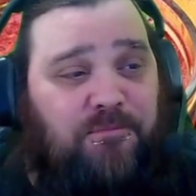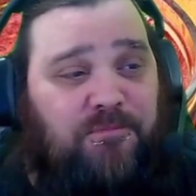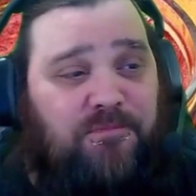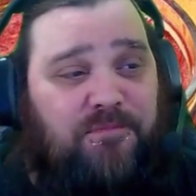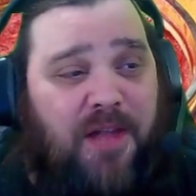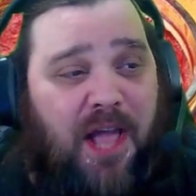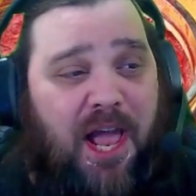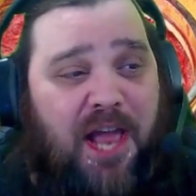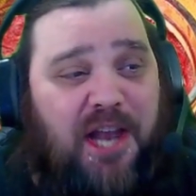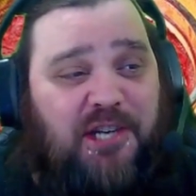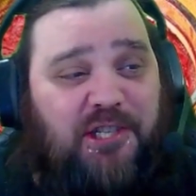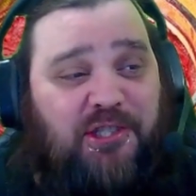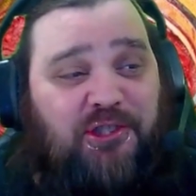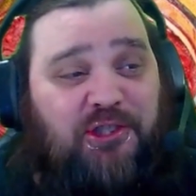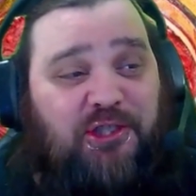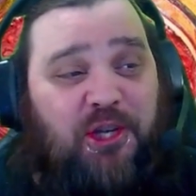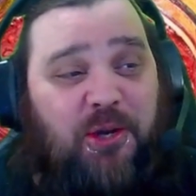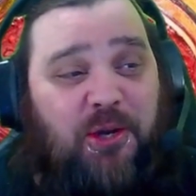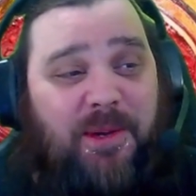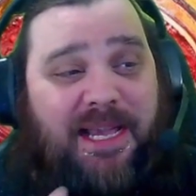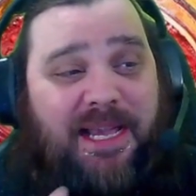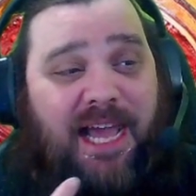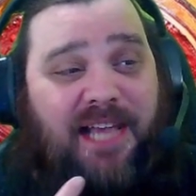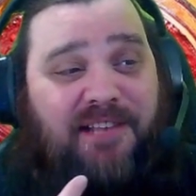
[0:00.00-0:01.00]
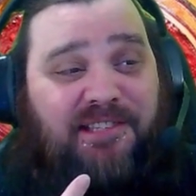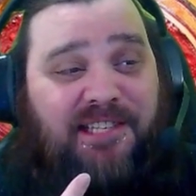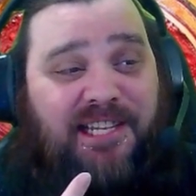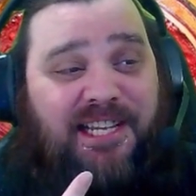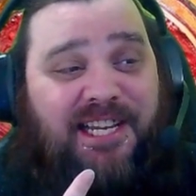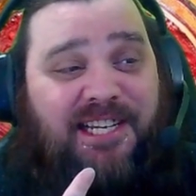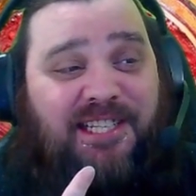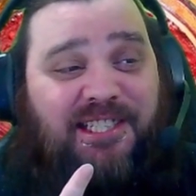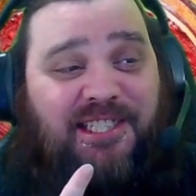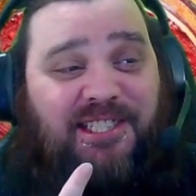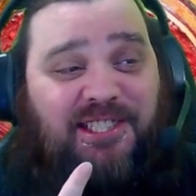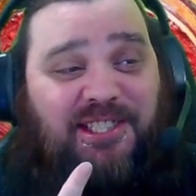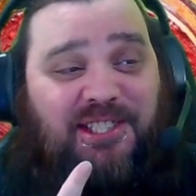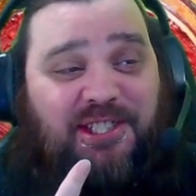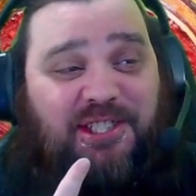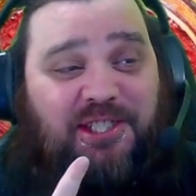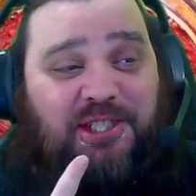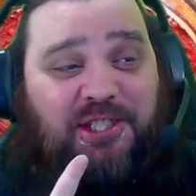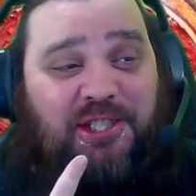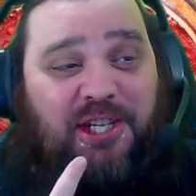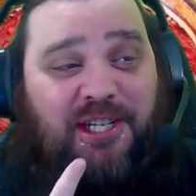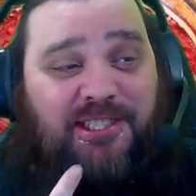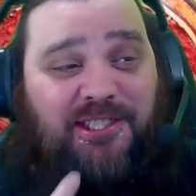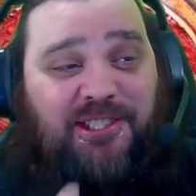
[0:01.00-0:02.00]
And it's chewy at the end because of the
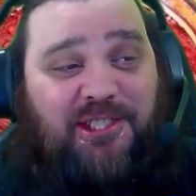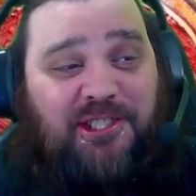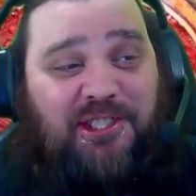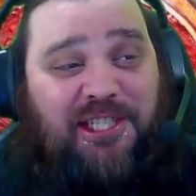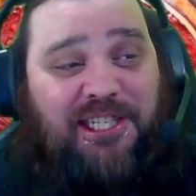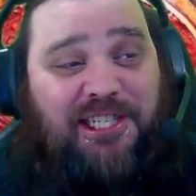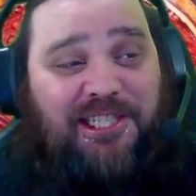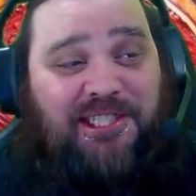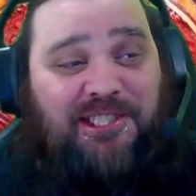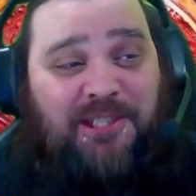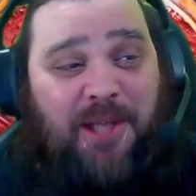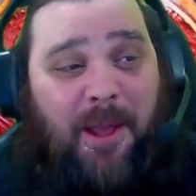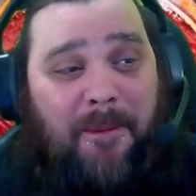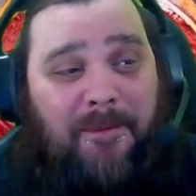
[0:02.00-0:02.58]
chunks of cheese.